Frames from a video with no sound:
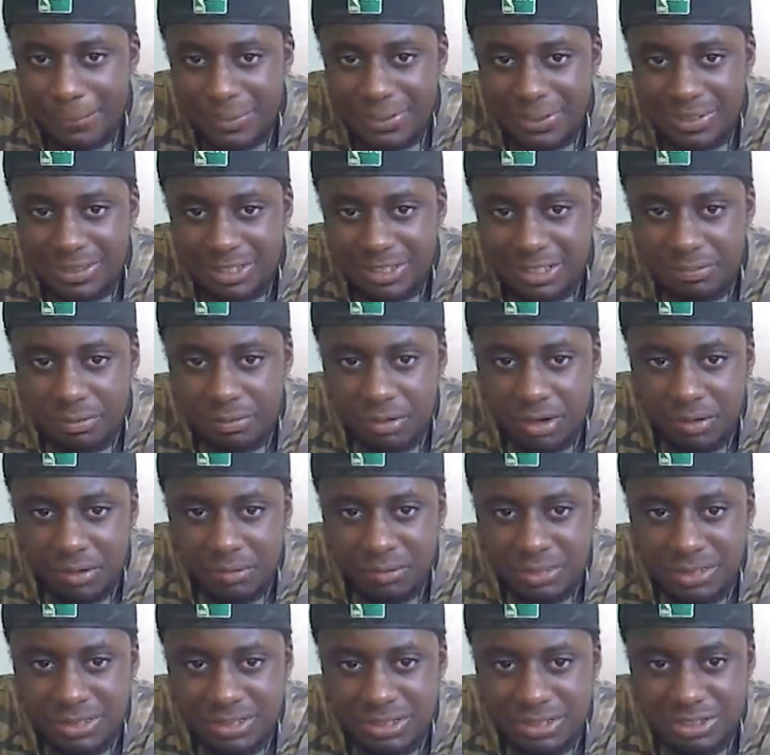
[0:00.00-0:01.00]
But the
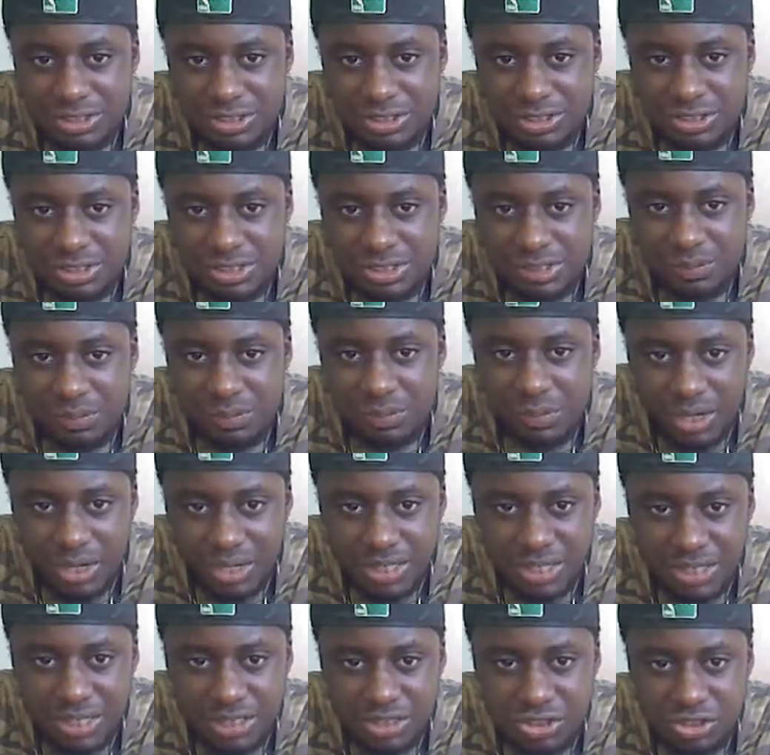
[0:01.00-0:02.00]
problem is just this
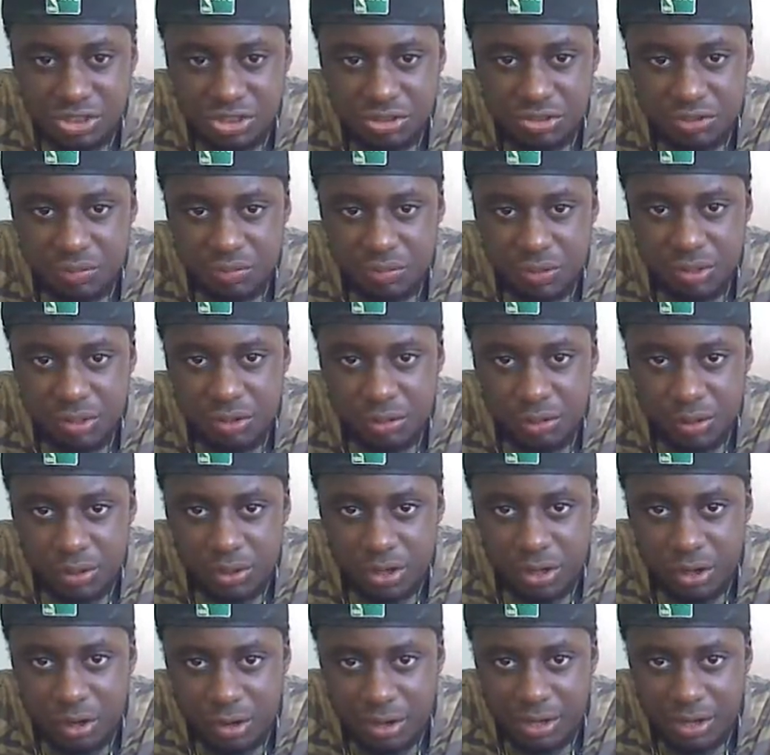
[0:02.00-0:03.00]
money issue's been going
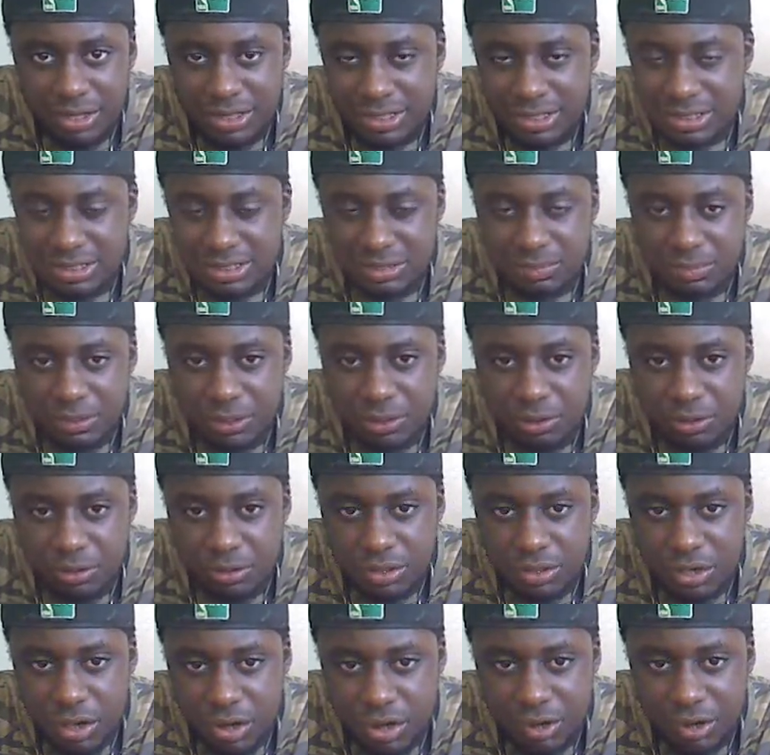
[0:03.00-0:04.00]
on. It's been
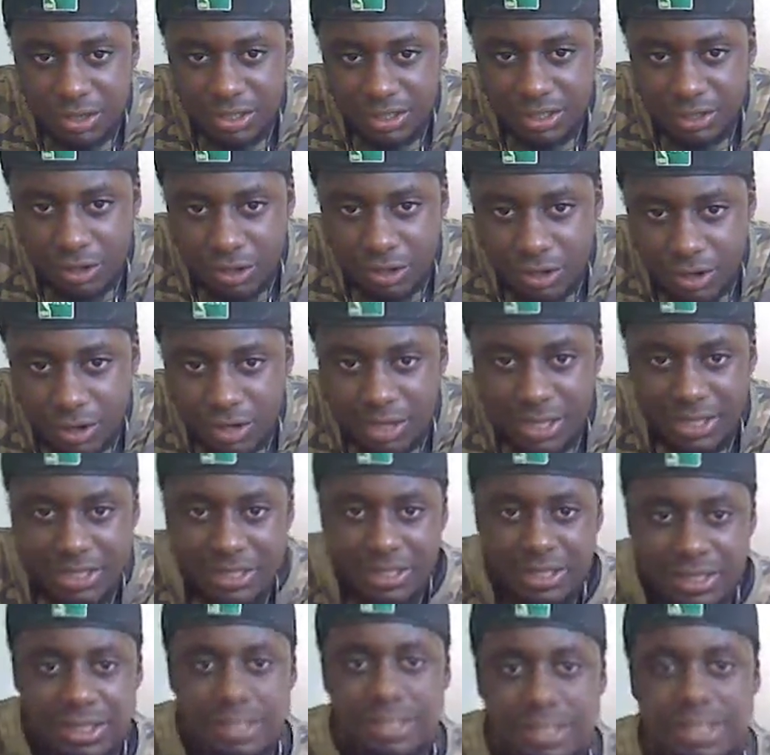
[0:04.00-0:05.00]
going on and on.
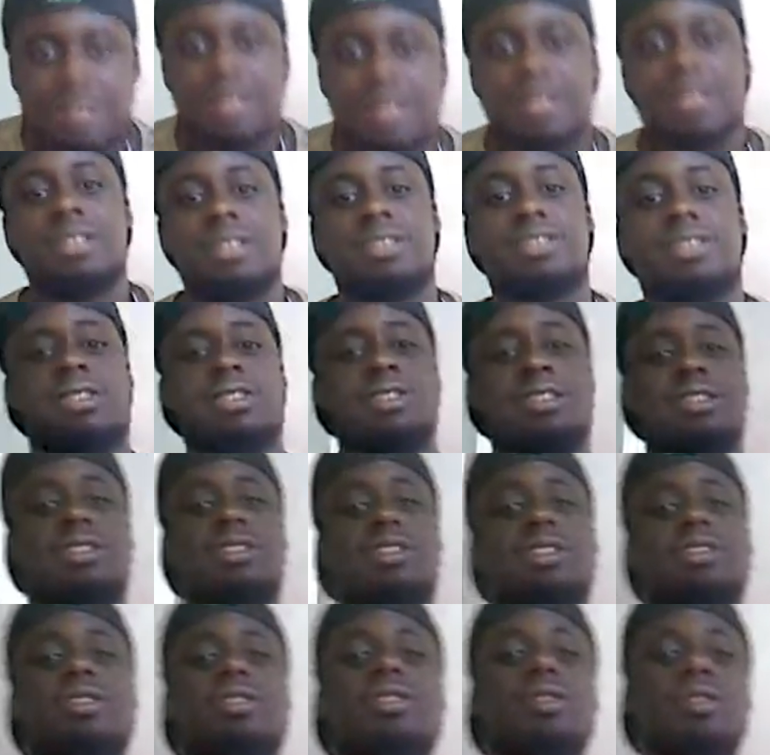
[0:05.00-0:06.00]
This
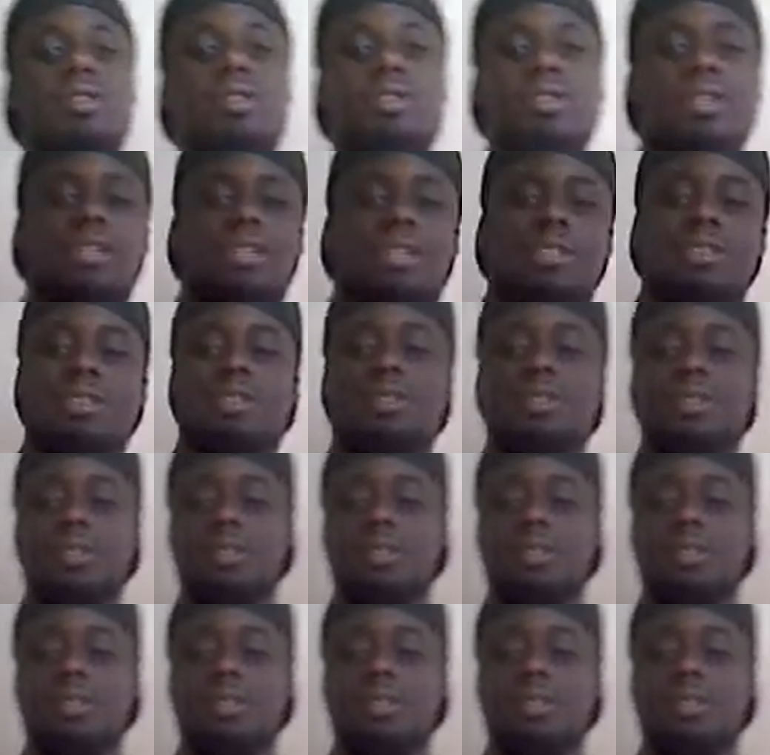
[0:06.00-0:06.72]
is ludicrous.